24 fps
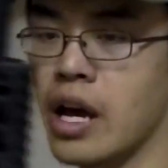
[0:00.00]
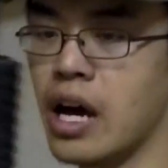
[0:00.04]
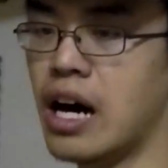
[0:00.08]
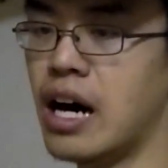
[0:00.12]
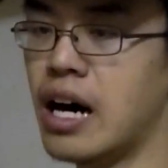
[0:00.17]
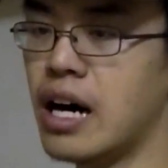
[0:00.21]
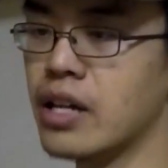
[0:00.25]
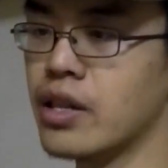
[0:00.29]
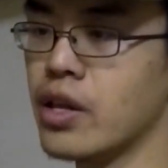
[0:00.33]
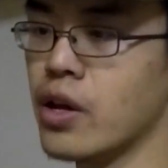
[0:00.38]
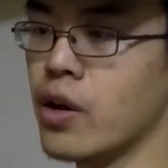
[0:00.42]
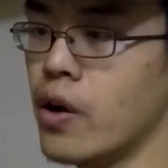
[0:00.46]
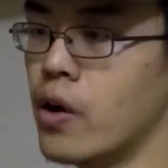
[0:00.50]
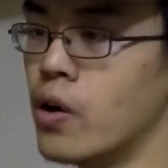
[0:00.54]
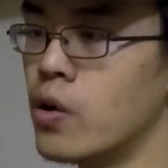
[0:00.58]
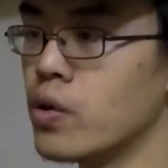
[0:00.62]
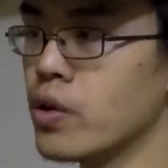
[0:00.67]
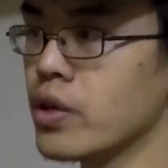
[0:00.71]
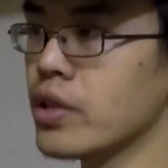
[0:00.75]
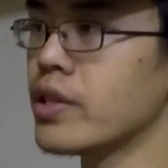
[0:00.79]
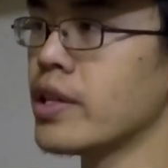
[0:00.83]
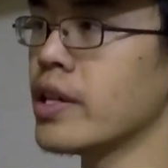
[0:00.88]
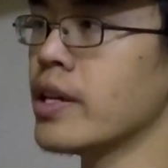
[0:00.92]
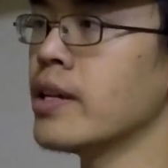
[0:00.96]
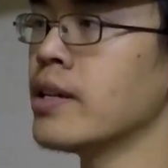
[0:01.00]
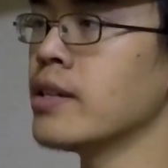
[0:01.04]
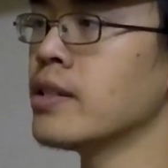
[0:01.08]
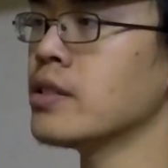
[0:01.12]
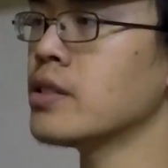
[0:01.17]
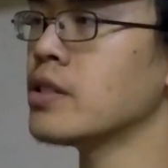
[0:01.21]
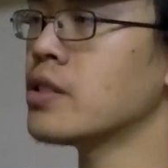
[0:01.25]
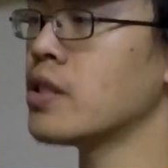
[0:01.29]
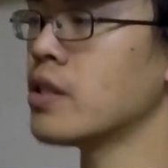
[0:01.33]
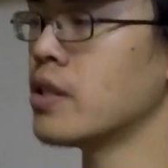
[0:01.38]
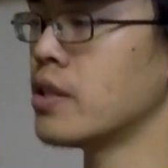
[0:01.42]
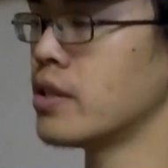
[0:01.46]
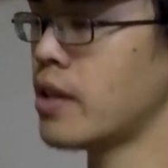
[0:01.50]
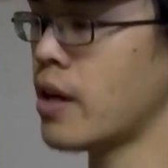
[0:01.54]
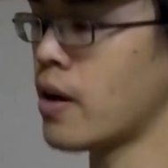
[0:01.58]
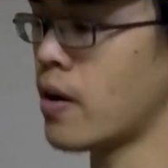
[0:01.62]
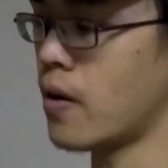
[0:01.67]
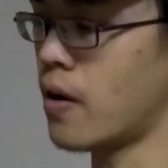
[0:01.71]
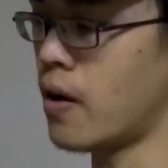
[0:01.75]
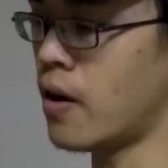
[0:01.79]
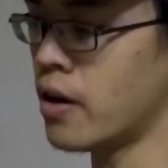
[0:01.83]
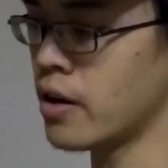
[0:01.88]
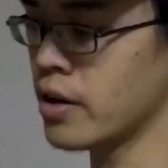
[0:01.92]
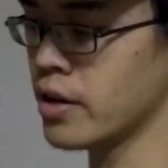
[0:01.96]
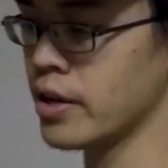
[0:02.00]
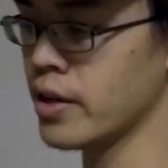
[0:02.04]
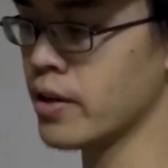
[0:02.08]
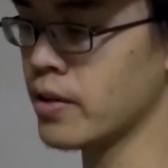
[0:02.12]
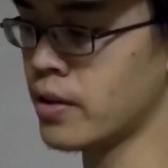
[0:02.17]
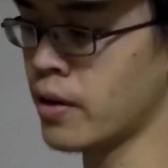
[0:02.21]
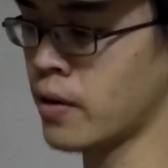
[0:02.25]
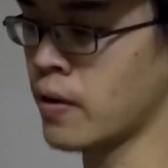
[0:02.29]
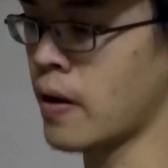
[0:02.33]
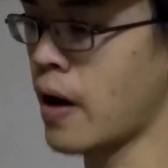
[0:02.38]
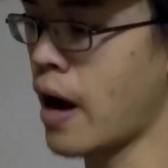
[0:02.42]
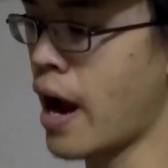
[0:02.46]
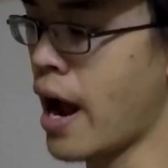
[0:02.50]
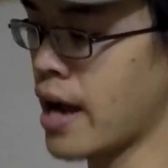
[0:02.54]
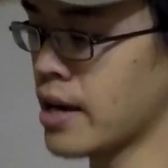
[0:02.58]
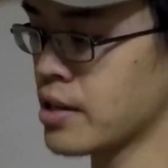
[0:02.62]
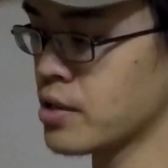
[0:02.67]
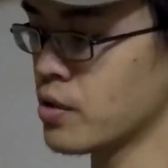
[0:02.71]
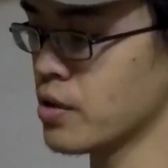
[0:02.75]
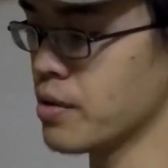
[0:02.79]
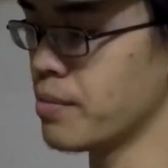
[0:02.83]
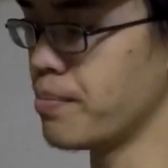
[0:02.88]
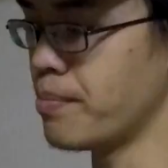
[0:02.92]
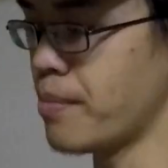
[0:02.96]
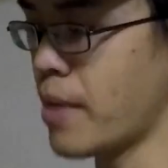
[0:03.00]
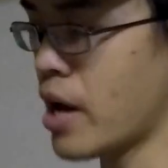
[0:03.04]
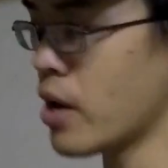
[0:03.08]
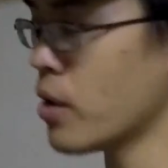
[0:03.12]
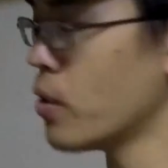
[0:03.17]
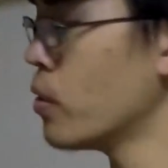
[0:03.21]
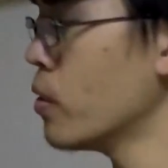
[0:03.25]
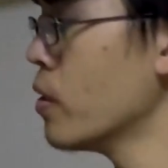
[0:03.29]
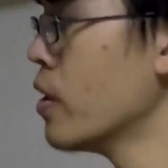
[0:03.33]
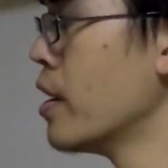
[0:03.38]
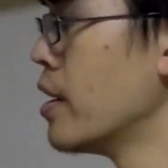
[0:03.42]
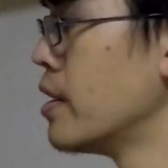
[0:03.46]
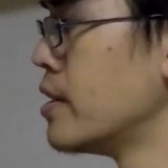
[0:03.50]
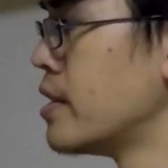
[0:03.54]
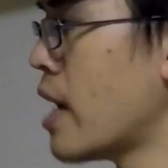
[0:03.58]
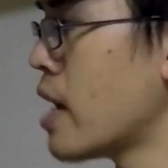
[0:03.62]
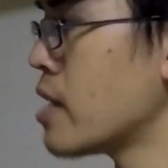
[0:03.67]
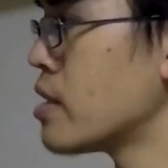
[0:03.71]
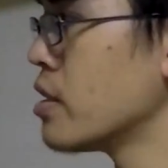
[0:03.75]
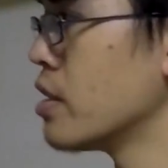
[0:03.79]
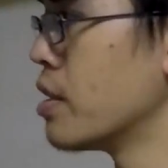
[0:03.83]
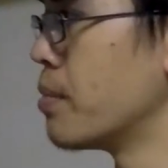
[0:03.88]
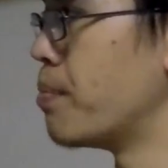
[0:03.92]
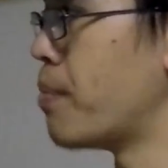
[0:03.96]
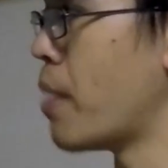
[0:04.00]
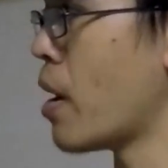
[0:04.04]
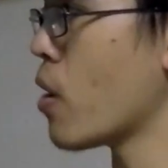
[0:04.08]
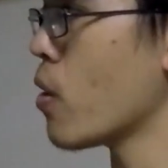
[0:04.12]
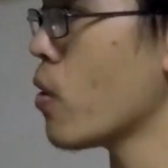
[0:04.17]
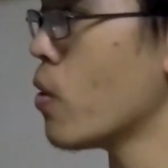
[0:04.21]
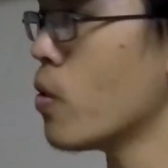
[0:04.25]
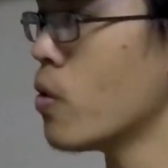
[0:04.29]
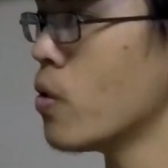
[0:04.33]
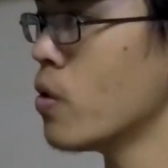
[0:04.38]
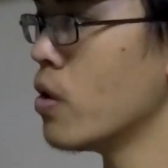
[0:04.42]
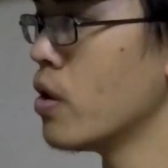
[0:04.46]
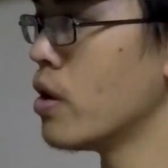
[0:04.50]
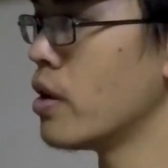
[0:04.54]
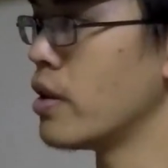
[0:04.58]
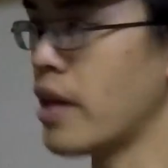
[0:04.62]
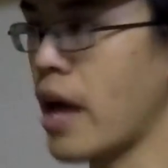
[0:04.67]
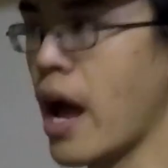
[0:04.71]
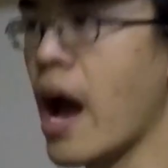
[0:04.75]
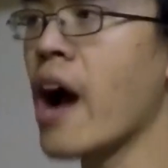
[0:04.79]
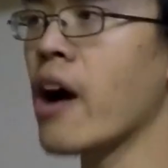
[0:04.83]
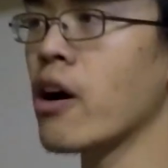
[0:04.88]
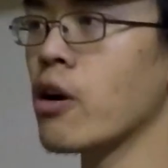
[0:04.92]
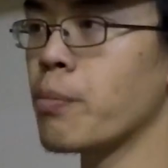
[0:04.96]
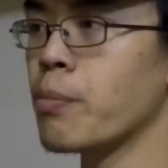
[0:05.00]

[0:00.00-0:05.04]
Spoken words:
the only things that are on here that are actually metal is actually the barrel, the outer